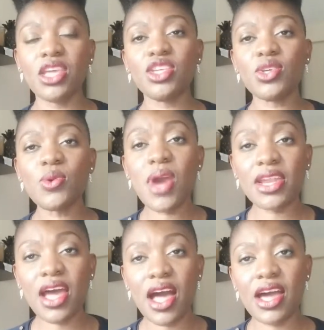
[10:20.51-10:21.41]
You
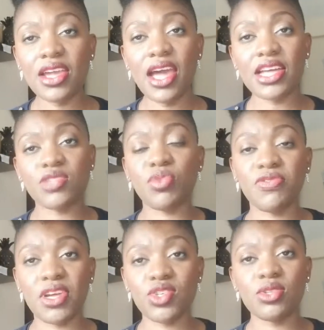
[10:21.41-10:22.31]
and I, as
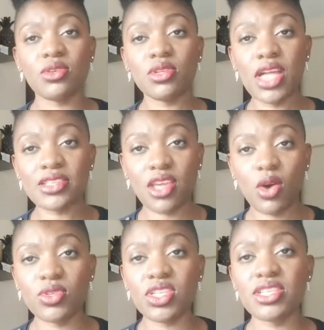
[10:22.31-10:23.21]
professional, as
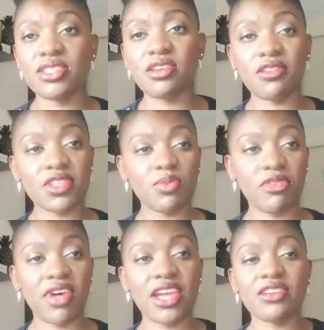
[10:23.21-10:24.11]
coaches, service
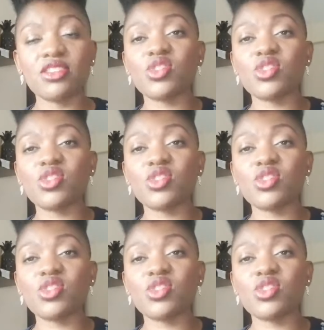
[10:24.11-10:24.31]
provider,